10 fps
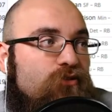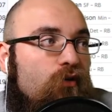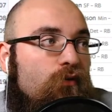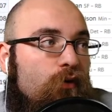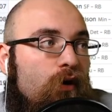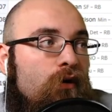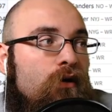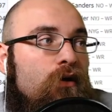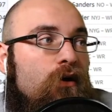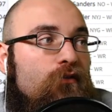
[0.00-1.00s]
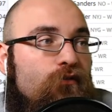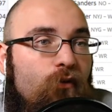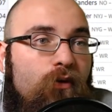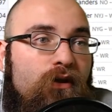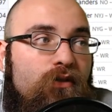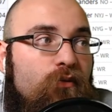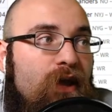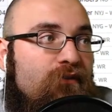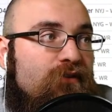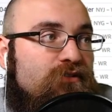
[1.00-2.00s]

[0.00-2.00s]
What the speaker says: overall for the Ravens.